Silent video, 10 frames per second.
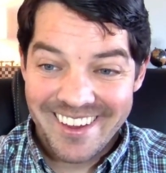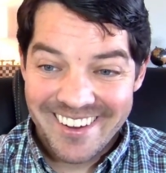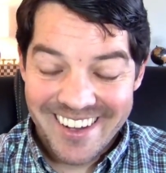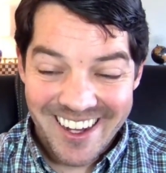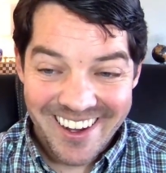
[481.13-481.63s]

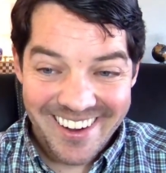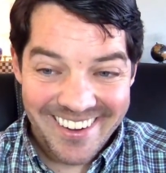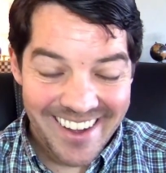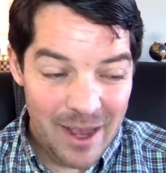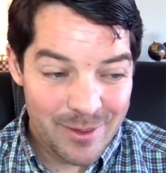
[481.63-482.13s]

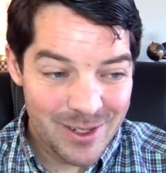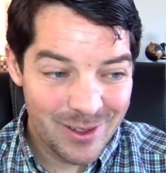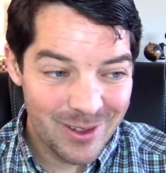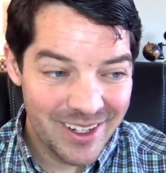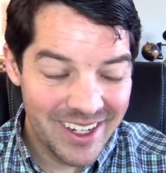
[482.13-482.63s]

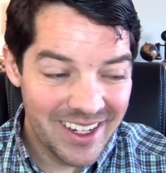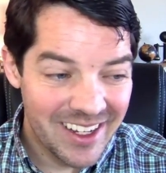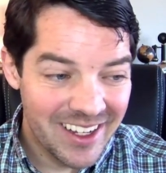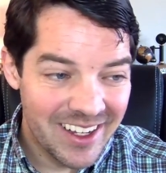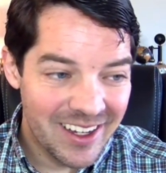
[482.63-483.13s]
Absolutely
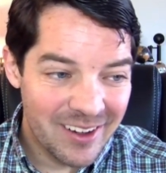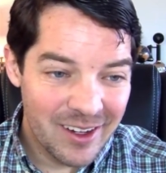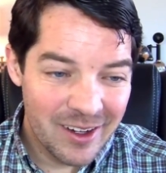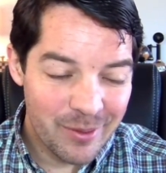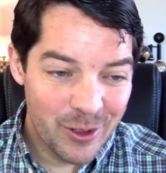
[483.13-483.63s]

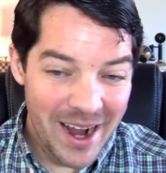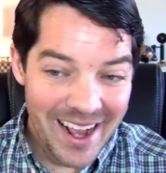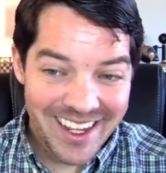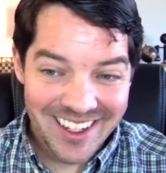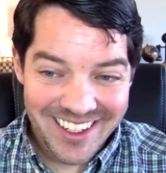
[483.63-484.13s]
a
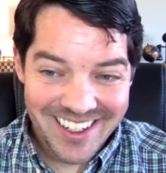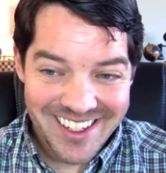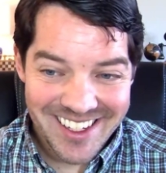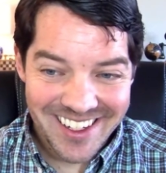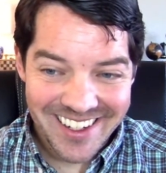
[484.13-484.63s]

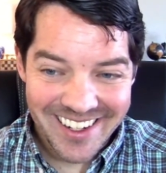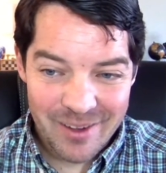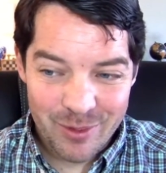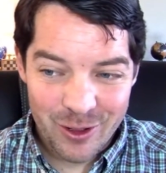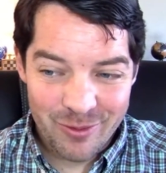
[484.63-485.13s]
miraculous
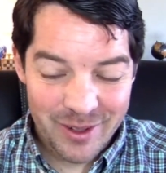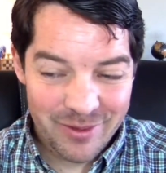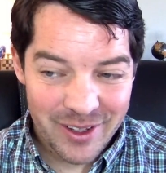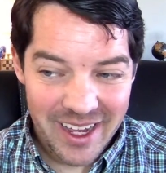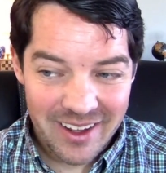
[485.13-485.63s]
improvement
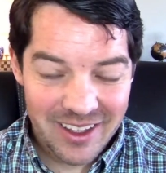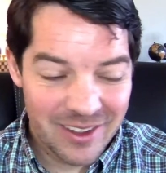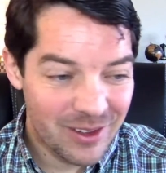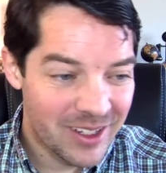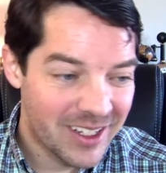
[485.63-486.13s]
for that
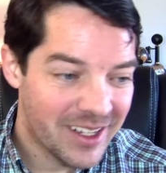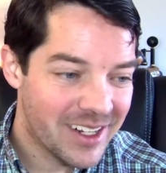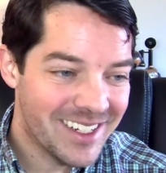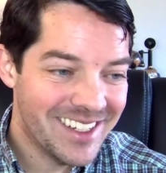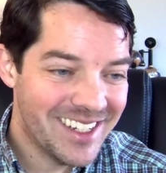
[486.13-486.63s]
little
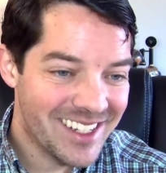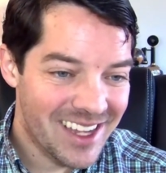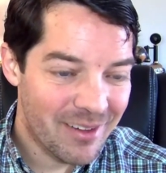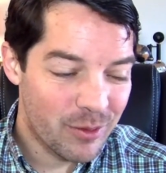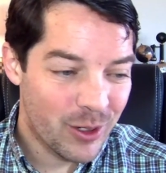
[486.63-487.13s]

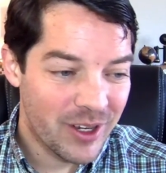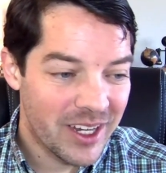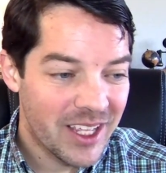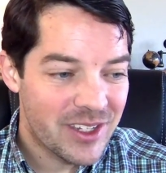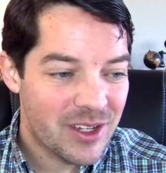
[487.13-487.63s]
d7 pawn.
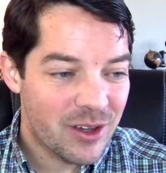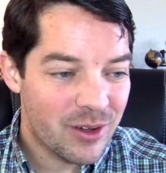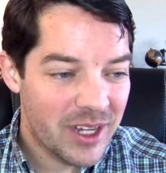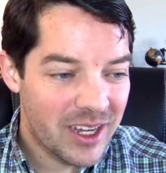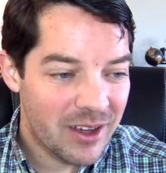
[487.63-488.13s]

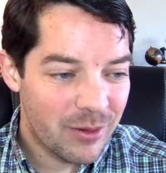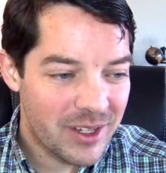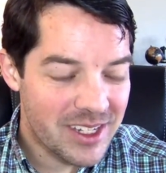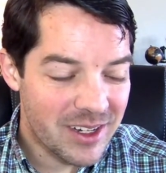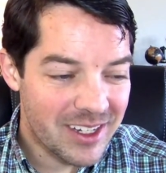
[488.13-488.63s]
So
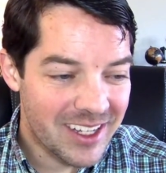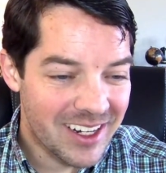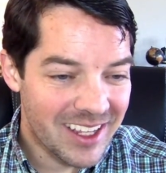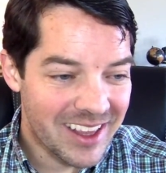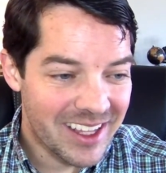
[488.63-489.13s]
wasn't going
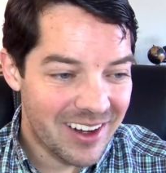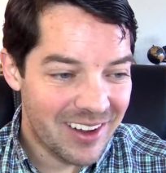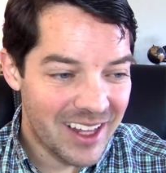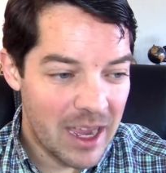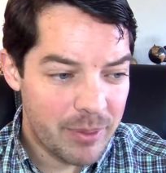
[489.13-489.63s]
to let that
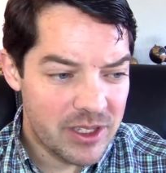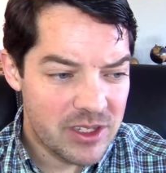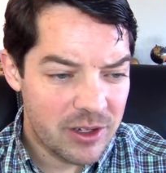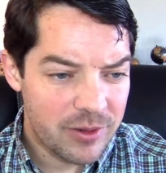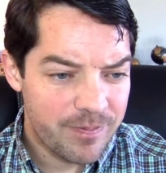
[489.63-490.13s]
all happen.
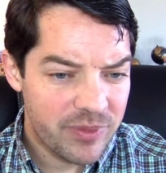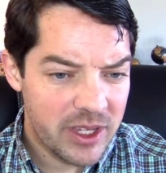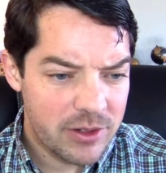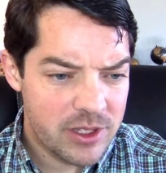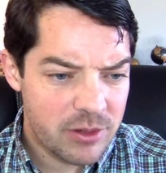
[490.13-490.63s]
So
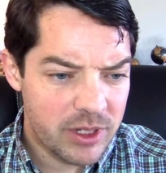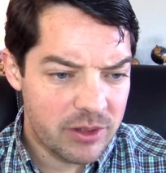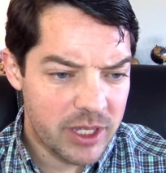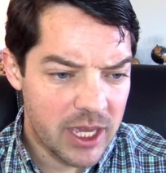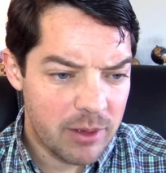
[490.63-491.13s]
here's the real
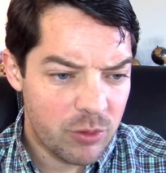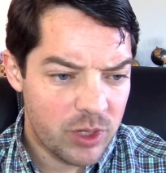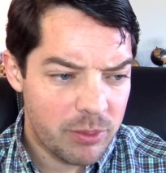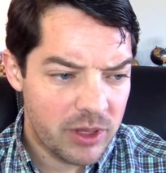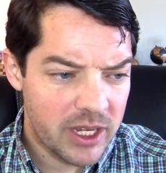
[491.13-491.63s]
game.
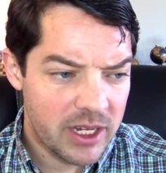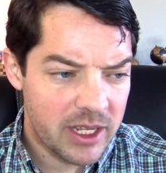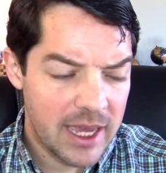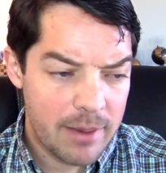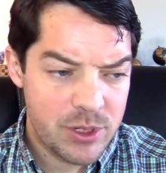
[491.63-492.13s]
We played
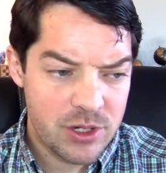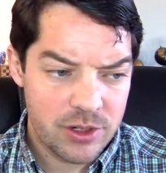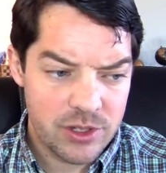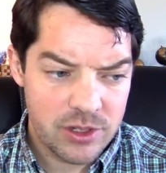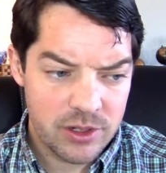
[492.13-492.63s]

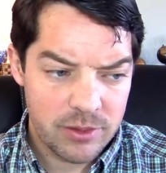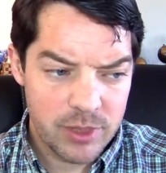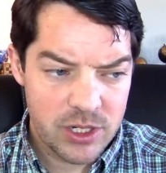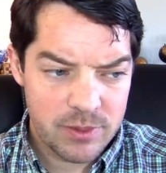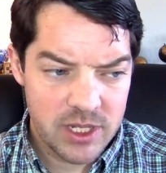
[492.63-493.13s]
captures,
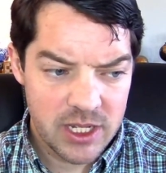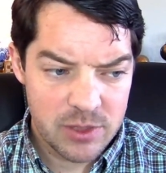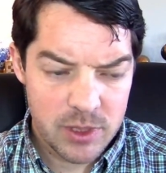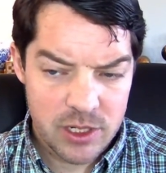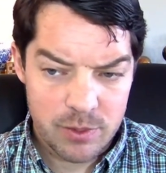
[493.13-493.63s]
bishop takes,
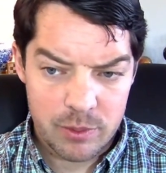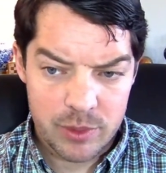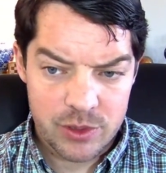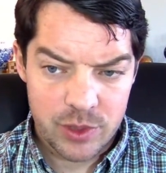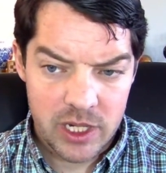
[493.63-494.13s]
bishop in
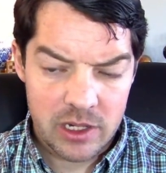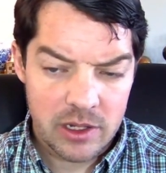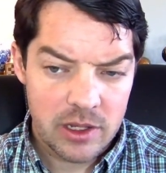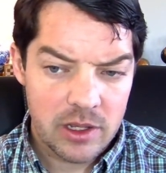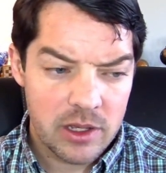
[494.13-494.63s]
between,
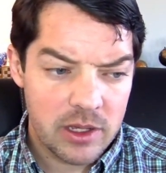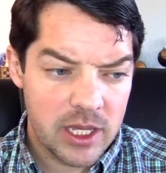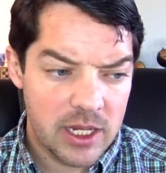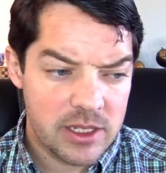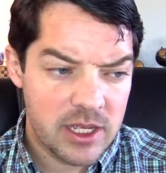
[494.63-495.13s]

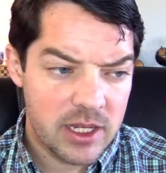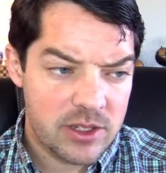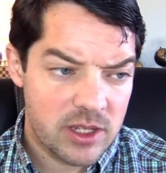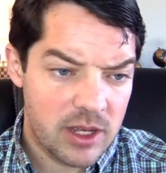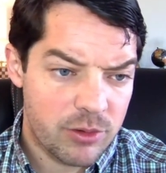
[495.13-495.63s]
king
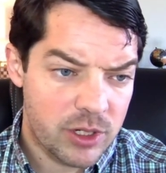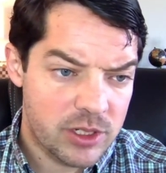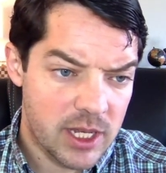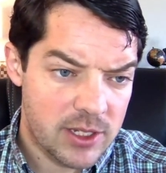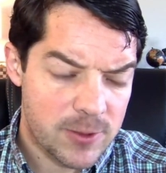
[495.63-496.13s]
takes, and rook
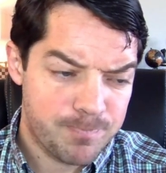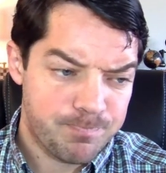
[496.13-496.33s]
takes.